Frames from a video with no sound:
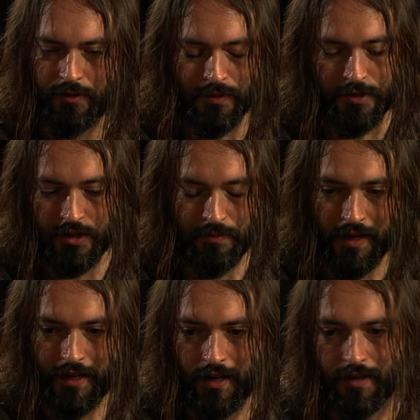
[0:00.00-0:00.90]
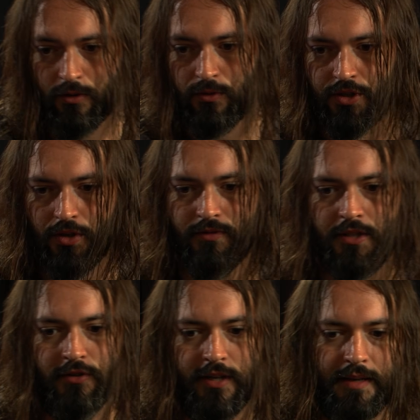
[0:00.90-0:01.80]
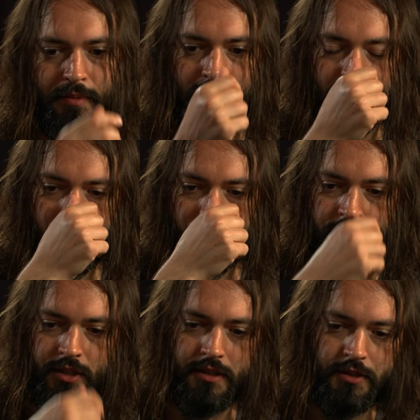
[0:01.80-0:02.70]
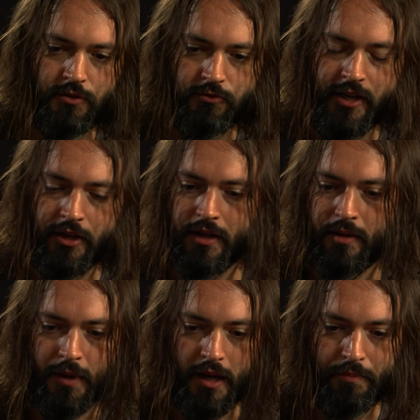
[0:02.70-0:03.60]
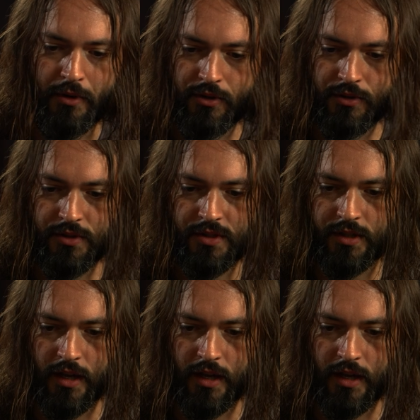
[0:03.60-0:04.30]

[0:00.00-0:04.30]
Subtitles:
Well, she can play like all genres really, but she's really good at blues,